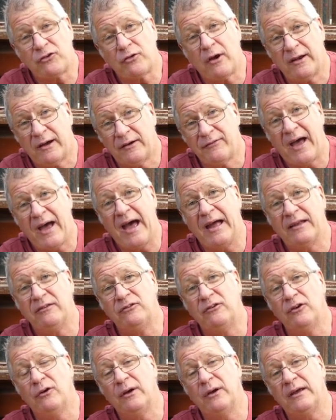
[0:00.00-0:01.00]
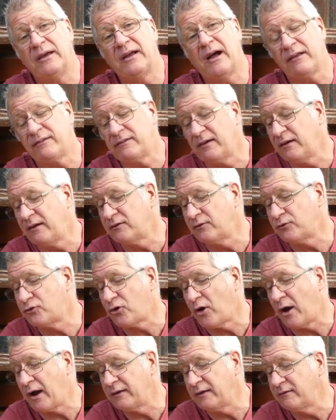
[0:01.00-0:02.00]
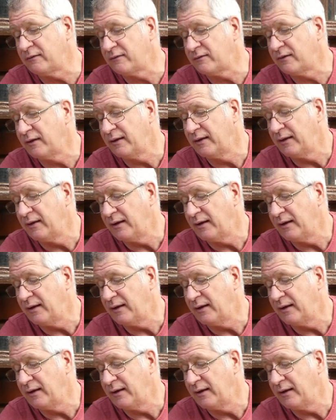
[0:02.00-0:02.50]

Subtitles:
rate I've had doing cuttings of tridents.